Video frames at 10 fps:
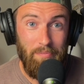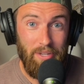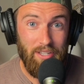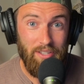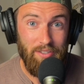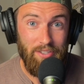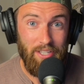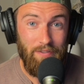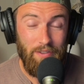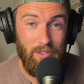Because
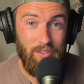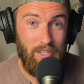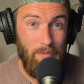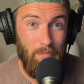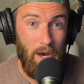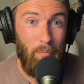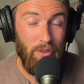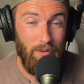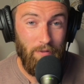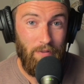if you just keep up
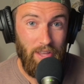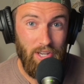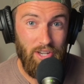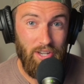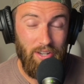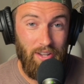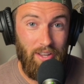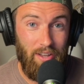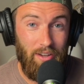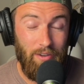with inflation,
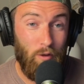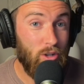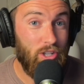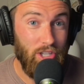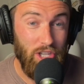unfortunately, you